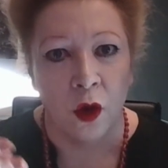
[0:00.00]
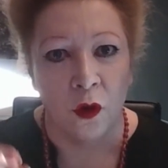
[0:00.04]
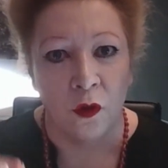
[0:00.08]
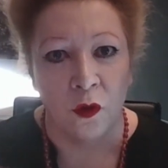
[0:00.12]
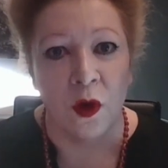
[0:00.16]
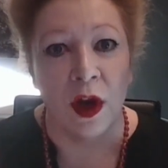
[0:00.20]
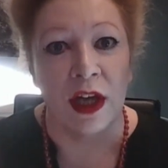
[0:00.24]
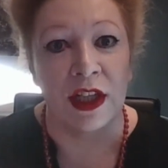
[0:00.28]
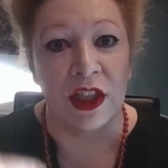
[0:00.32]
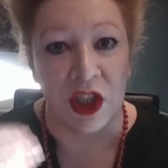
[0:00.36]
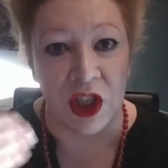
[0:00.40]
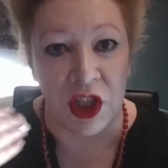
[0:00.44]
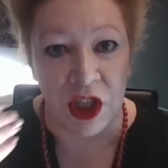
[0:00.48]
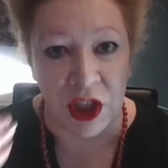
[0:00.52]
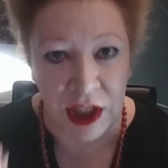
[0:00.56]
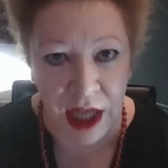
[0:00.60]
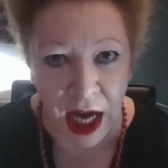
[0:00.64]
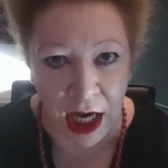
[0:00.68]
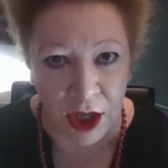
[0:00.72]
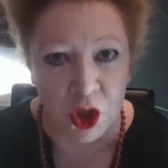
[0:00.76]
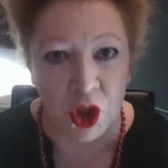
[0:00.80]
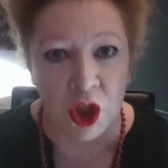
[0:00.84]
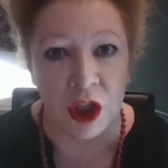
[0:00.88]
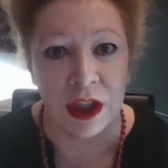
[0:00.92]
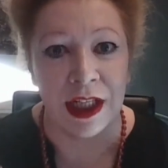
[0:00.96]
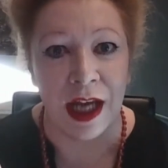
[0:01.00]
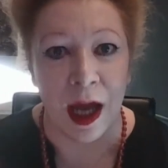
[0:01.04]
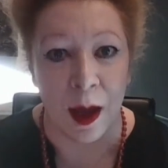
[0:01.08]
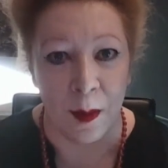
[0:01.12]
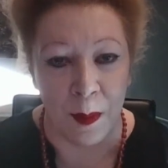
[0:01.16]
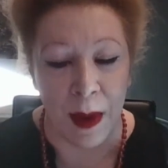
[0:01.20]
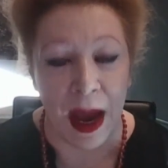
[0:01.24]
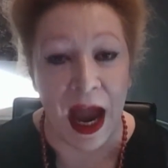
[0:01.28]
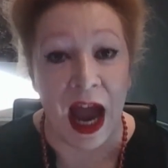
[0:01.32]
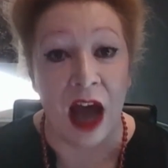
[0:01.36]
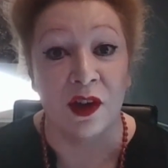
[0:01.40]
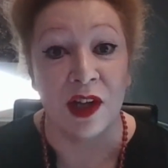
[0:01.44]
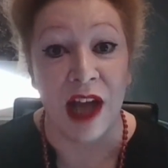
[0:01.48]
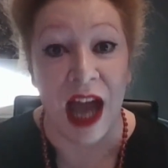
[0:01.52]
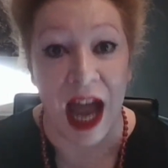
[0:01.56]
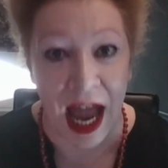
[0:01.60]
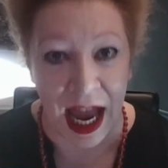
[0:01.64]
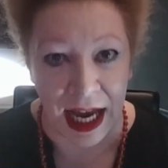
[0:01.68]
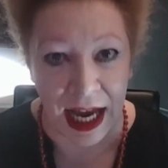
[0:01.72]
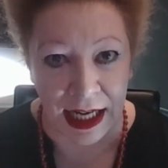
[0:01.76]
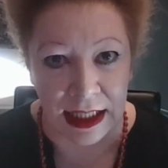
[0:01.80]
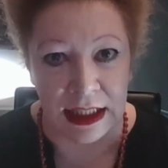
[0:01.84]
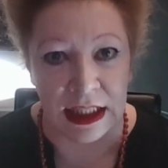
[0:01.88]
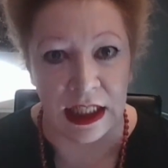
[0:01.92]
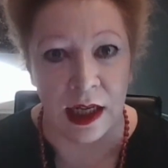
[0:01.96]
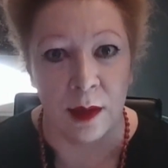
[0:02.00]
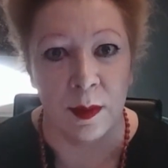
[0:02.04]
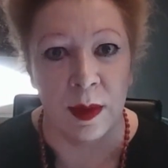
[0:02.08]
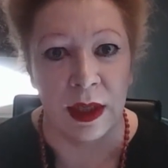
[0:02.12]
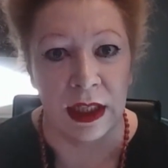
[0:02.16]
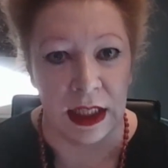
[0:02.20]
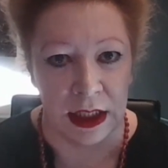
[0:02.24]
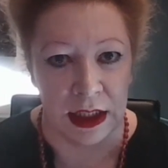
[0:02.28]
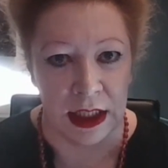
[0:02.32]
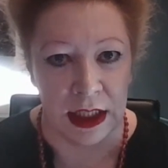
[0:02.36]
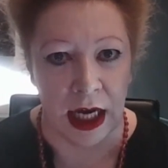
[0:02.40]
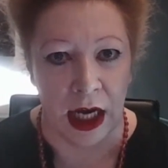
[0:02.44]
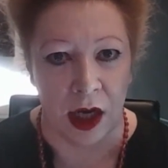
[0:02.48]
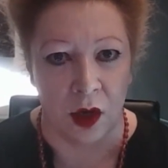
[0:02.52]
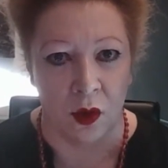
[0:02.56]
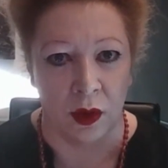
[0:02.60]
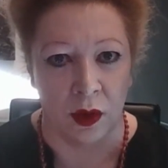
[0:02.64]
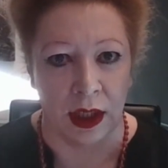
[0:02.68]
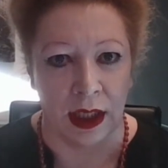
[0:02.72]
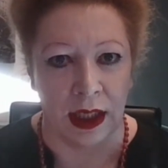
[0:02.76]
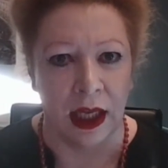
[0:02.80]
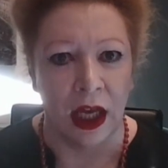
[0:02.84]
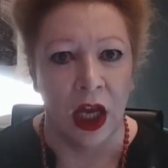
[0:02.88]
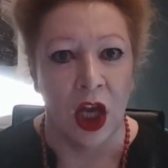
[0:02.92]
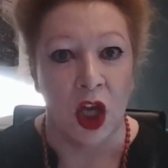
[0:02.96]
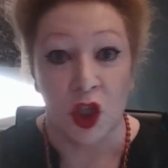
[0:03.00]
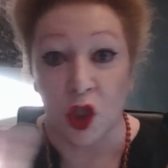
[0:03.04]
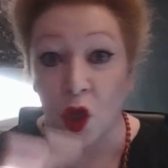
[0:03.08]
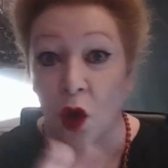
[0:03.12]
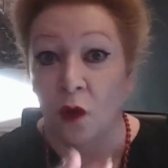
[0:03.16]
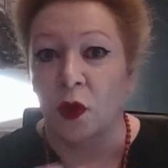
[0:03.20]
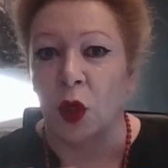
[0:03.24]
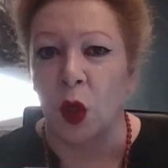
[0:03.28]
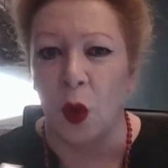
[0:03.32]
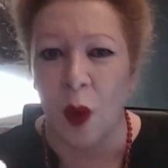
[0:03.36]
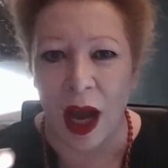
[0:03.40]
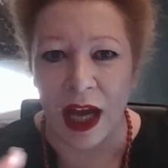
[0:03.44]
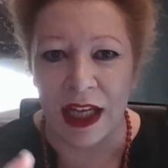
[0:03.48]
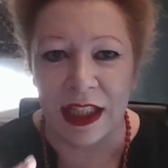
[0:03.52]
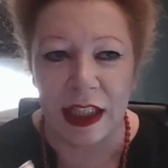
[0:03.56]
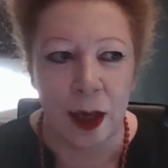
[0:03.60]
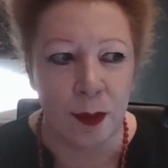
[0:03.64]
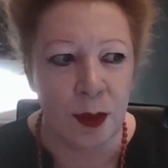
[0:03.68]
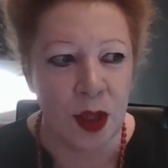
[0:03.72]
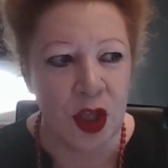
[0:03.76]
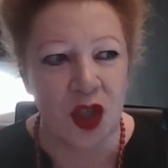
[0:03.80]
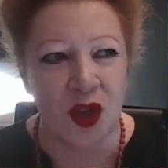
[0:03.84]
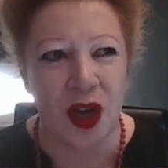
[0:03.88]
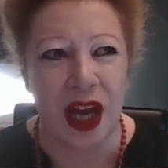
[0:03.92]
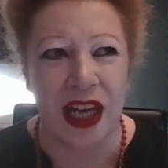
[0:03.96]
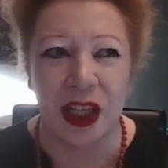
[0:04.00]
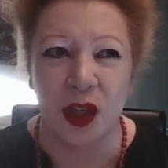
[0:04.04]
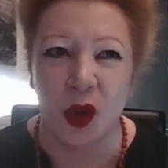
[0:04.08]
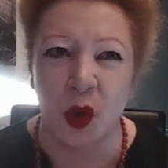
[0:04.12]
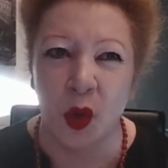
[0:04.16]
for a discussion about academic integrity. So if you are demonstrating,